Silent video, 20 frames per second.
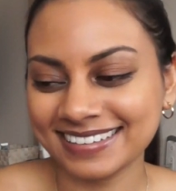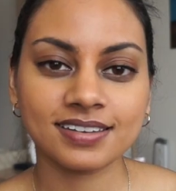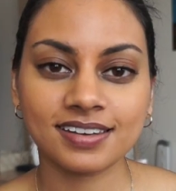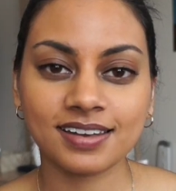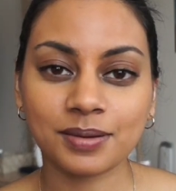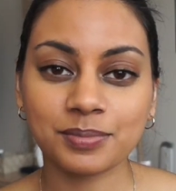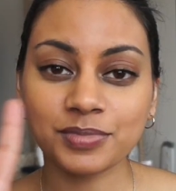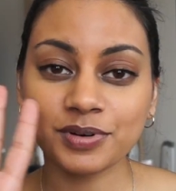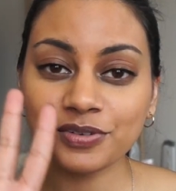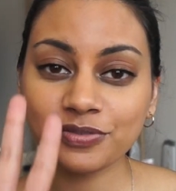
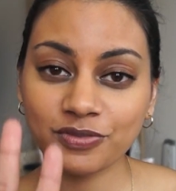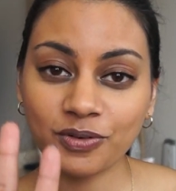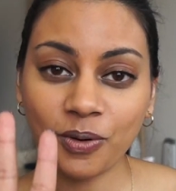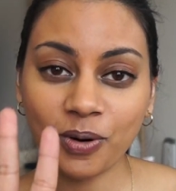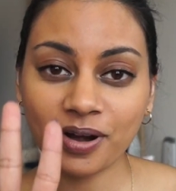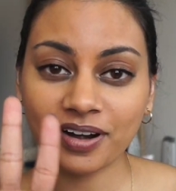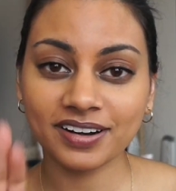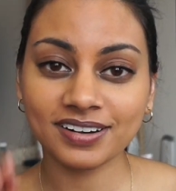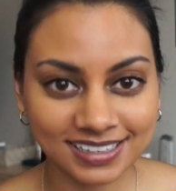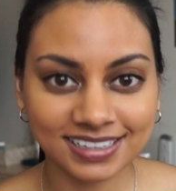Number
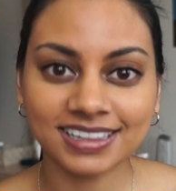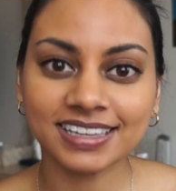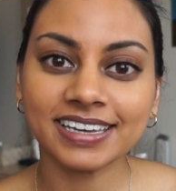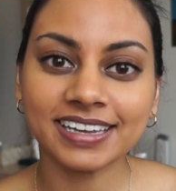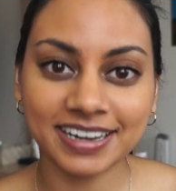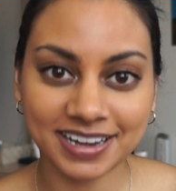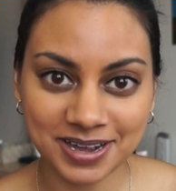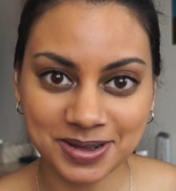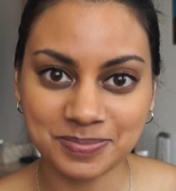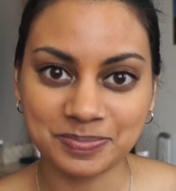4,
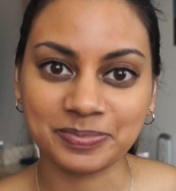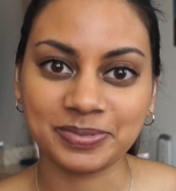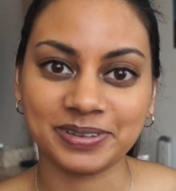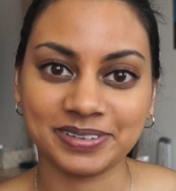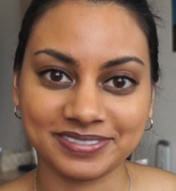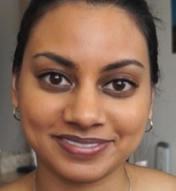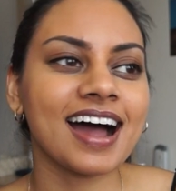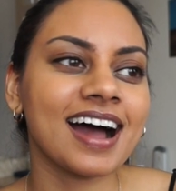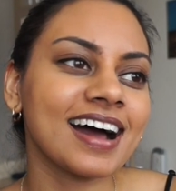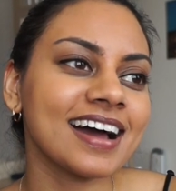clean up.
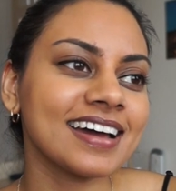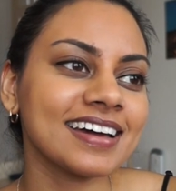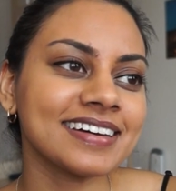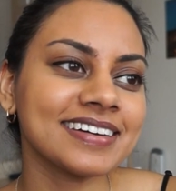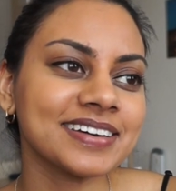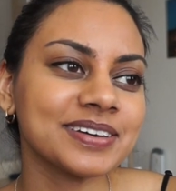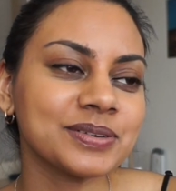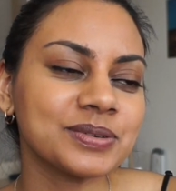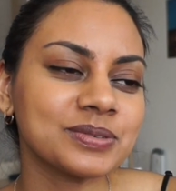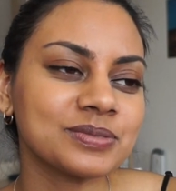
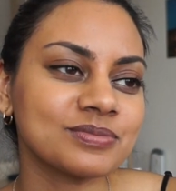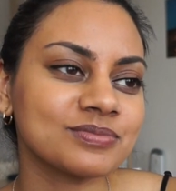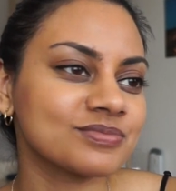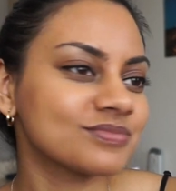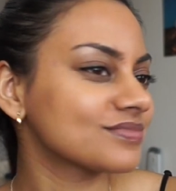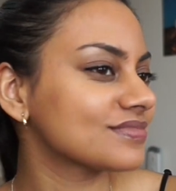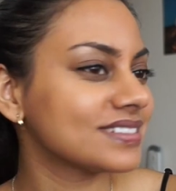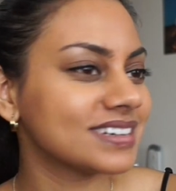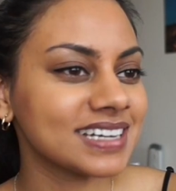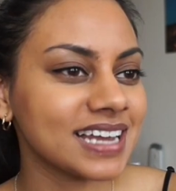I
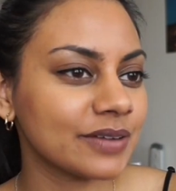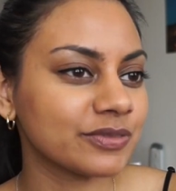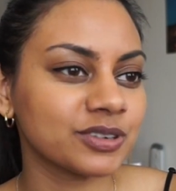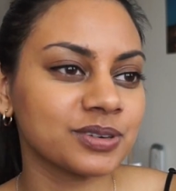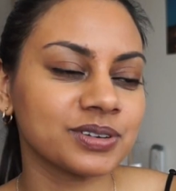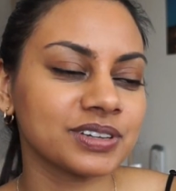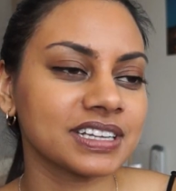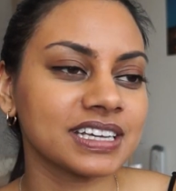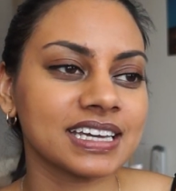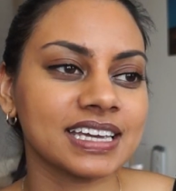never
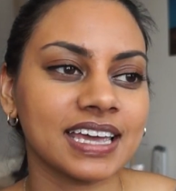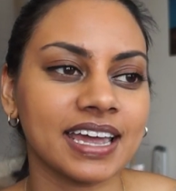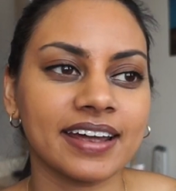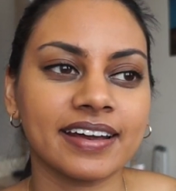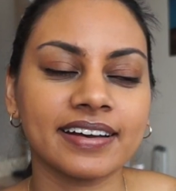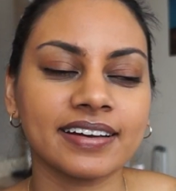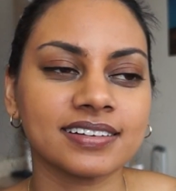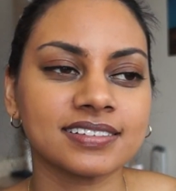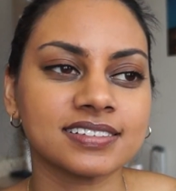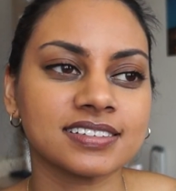really
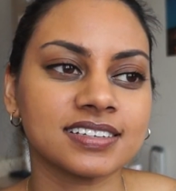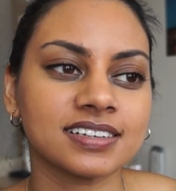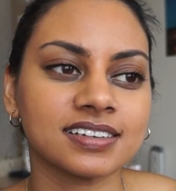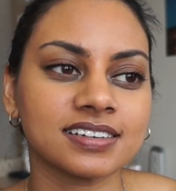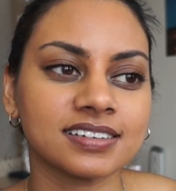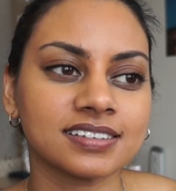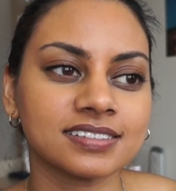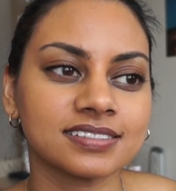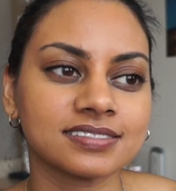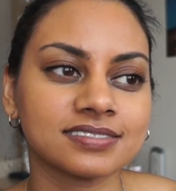cared
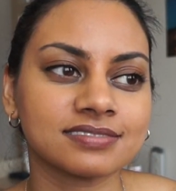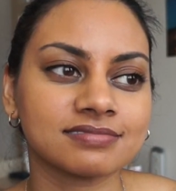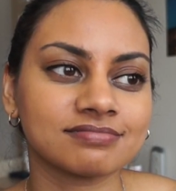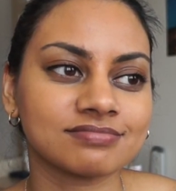to